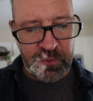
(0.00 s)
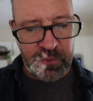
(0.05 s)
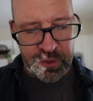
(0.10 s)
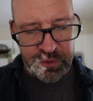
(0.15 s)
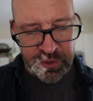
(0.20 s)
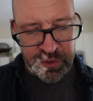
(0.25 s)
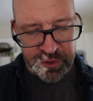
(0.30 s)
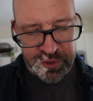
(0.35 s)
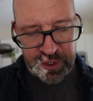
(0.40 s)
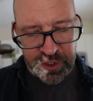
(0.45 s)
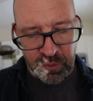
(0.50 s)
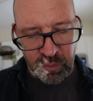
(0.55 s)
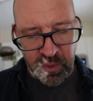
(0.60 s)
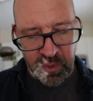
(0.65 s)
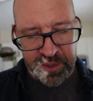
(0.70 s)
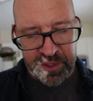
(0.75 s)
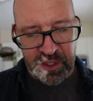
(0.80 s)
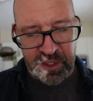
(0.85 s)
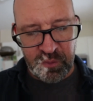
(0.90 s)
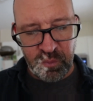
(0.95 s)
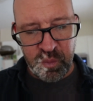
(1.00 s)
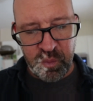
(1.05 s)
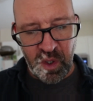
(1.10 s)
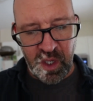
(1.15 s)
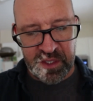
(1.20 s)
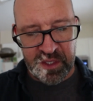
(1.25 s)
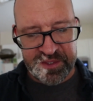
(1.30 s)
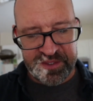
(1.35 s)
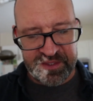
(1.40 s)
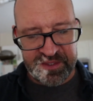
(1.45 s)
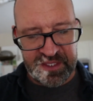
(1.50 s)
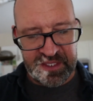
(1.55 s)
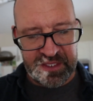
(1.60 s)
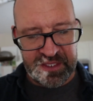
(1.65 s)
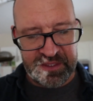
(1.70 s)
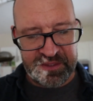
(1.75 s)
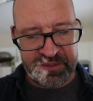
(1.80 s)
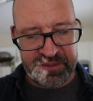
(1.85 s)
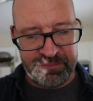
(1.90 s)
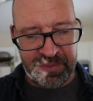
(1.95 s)
you're gonna wanna wash
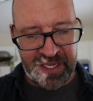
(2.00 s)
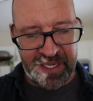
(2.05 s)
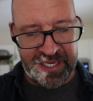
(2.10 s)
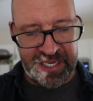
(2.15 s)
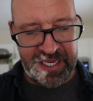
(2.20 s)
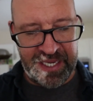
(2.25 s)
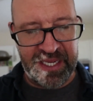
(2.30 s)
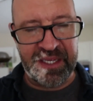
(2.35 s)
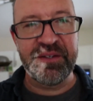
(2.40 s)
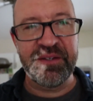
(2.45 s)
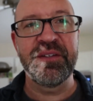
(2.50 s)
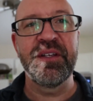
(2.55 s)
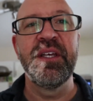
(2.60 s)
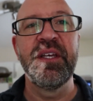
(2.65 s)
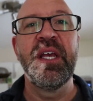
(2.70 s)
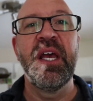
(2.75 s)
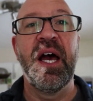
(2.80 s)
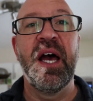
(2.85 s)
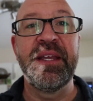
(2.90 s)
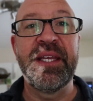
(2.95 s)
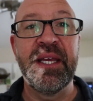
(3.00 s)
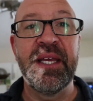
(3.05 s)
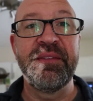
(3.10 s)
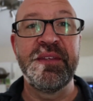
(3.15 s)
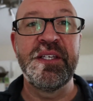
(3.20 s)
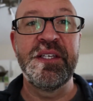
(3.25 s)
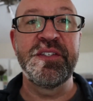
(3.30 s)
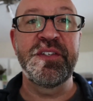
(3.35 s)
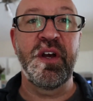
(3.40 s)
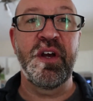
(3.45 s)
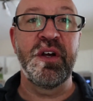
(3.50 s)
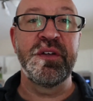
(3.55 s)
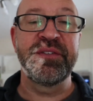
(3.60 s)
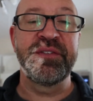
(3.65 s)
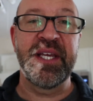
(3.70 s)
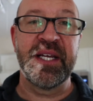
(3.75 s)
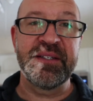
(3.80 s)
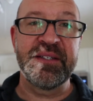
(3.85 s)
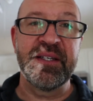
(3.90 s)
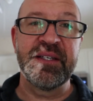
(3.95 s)
these by hand. Again, these are
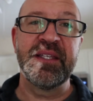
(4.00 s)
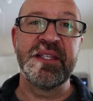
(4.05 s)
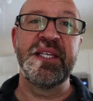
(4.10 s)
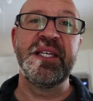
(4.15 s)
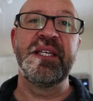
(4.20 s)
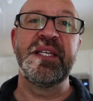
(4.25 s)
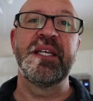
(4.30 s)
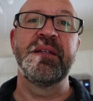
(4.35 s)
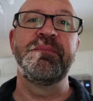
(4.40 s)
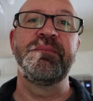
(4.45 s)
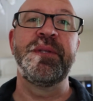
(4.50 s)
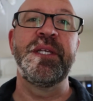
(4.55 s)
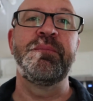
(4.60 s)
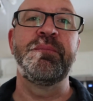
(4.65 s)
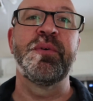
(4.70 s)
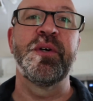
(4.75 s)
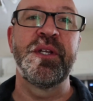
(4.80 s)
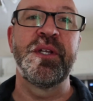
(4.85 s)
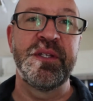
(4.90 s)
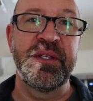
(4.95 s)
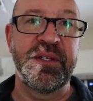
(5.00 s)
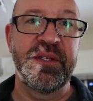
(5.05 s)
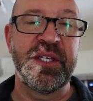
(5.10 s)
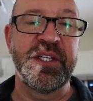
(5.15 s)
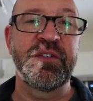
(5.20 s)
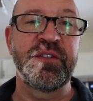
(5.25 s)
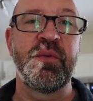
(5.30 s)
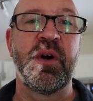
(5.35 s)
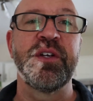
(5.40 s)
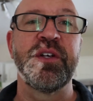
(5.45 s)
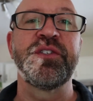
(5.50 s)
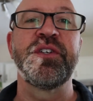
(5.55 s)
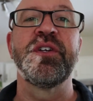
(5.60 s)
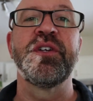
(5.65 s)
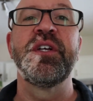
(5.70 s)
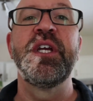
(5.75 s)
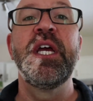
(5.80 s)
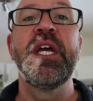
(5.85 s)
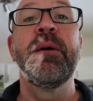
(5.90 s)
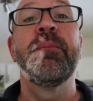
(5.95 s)
technically can be put in the
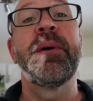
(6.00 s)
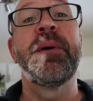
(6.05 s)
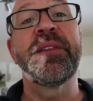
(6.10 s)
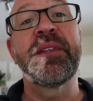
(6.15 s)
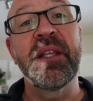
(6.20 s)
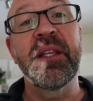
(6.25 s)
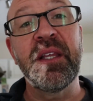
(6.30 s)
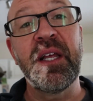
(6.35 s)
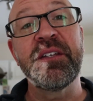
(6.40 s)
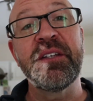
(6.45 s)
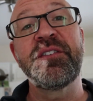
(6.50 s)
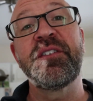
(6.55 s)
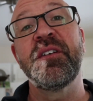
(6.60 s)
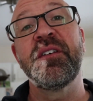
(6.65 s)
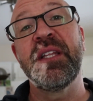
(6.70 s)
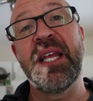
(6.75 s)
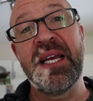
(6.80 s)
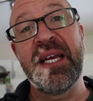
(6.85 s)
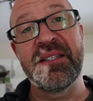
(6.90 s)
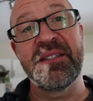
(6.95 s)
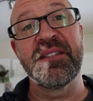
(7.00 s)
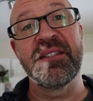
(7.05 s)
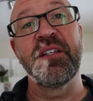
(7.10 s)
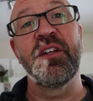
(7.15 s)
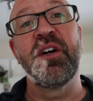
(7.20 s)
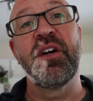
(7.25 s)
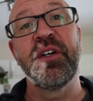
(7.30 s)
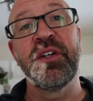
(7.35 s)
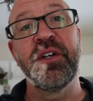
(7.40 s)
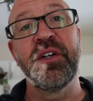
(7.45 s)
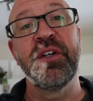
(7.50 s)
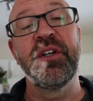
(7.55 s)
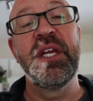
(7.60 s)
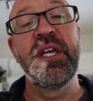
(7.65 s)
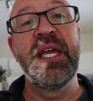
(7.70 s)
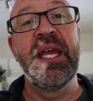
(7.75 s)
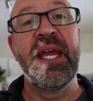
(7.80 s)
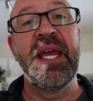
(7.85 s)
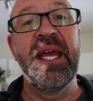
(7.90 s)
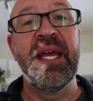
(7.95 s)
dishwasher, but the luster lasts longer
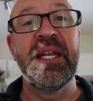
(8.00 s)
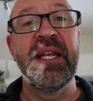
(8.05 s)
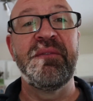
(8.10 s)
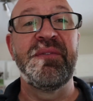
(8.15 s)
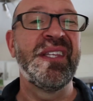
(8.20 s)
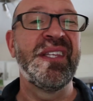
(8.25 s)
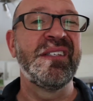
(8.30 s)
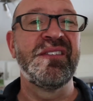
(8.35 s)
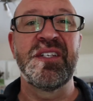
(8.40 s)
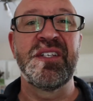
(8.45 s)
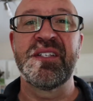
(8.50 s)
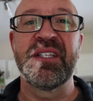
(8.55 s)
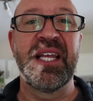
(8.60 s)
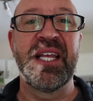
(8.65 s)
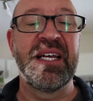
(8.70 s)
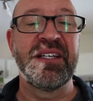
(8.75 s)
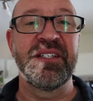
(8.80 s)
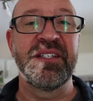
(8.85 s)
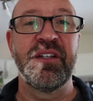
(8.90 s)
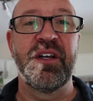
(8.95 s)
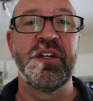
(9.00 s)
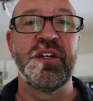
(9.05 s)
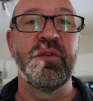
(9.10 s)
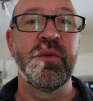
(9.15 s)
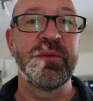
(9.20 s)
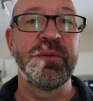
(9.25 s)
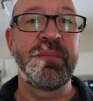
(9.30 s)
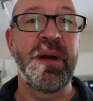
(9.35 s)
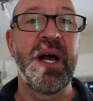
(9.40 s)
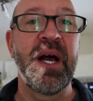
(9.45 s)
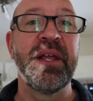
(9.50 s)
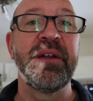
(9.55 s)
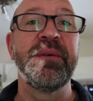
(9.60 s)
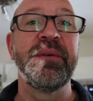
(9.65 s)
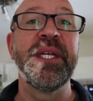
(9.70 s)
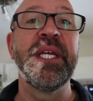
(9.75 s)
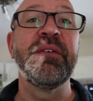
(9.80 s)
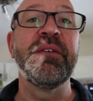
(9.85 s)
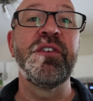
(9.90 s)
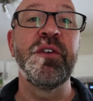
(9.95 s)
and everything just lasts longer with
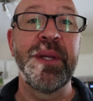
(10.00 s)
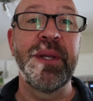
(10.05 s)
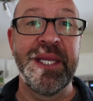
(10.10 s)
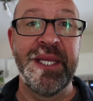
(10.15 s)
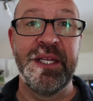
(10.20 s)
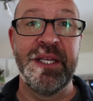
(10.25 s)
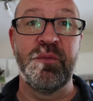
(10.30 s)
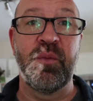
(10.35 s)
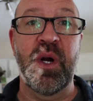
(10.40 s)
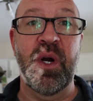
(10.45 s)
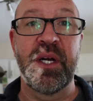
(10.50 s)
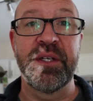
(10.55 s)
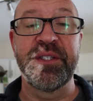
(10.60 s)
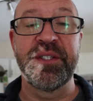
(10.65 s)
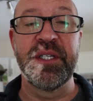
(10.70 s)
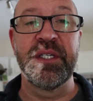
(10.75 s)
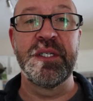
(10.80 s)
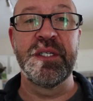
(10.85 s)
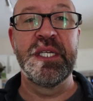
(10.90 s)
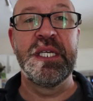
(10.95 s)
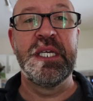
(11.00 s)
pottery if you hand wash it.